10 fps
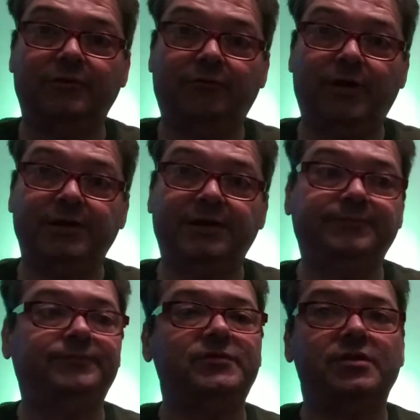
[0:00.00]

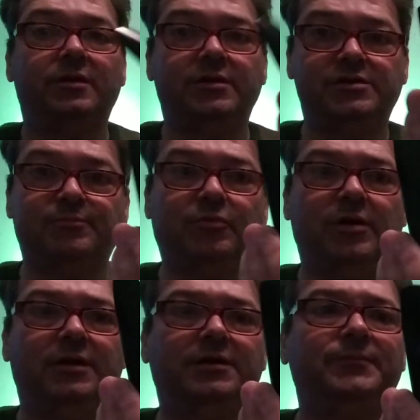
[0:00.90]
Runyon, the
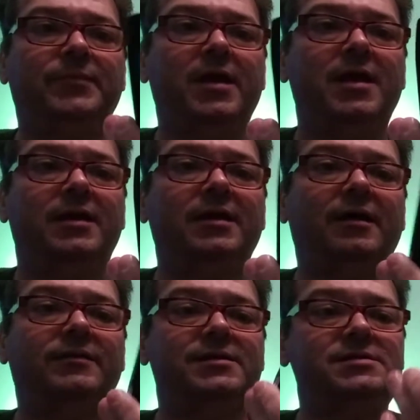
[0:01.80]
Spoiler.
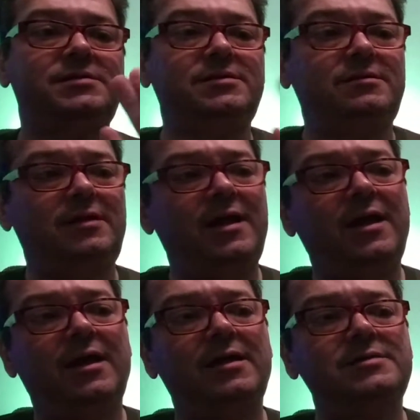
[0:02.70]
Now this still
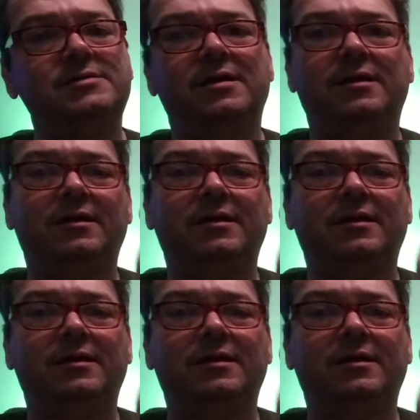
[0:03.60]
has